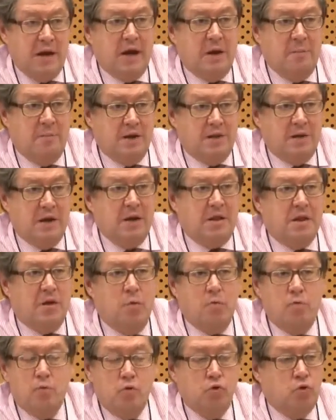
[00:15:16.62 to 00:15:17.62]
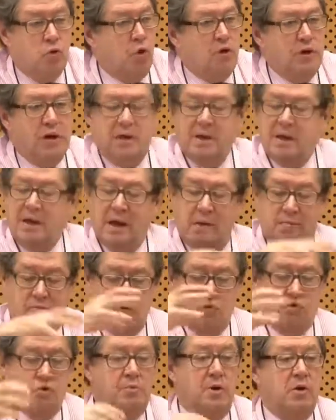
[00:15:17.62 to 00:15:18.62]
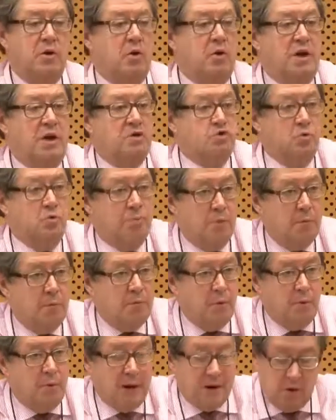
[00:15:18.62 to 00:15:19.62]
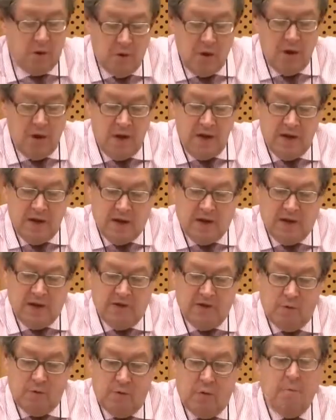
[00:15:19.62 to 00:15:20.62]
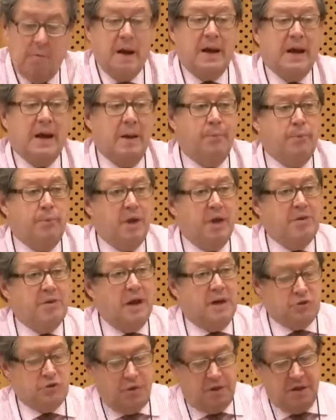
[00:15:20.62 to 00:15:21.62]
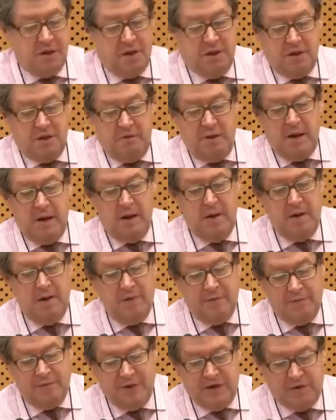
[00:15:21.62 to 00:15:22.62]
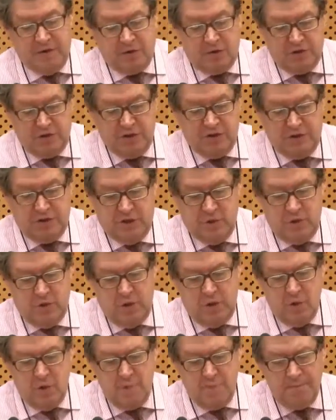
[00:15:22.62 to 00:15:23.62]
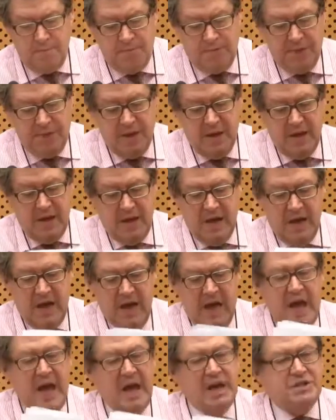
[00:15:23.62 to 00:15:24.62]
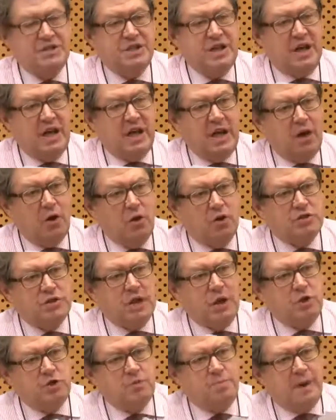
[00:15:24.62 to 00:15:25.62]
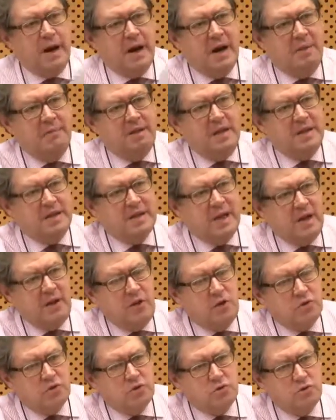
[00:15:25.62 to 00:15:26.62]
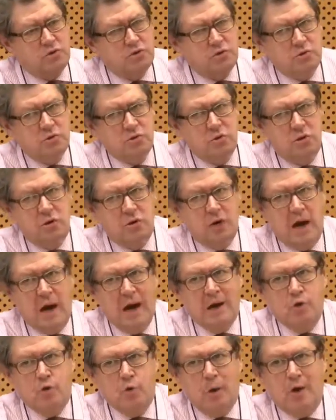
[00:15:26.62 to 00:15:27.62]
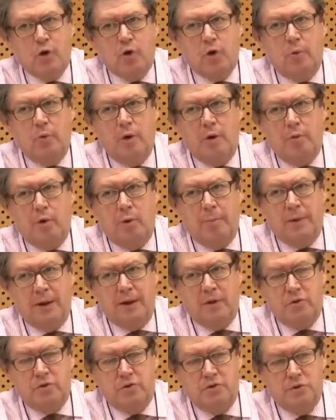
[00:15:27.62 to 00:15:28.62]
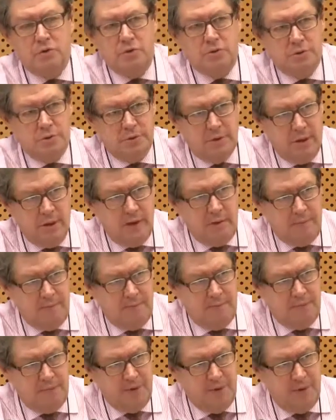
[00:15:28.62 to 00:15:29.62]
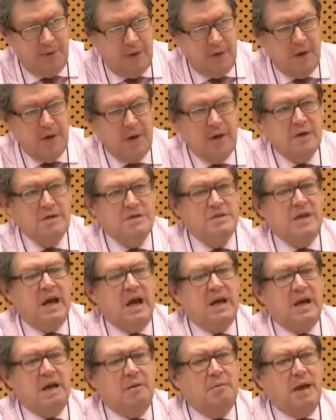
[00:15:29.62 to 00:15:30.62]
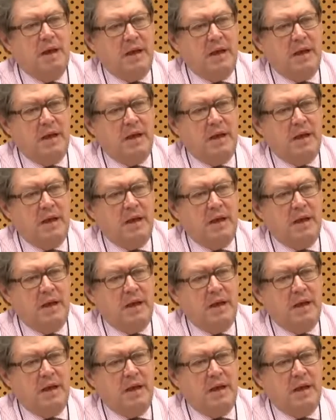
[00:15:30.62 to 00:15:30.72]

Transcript: democracy needs to be based on the idea that citizenship goes beyond your neighborhood. What can civil society do? 3 things. We can demand MEPs to act as Europeans.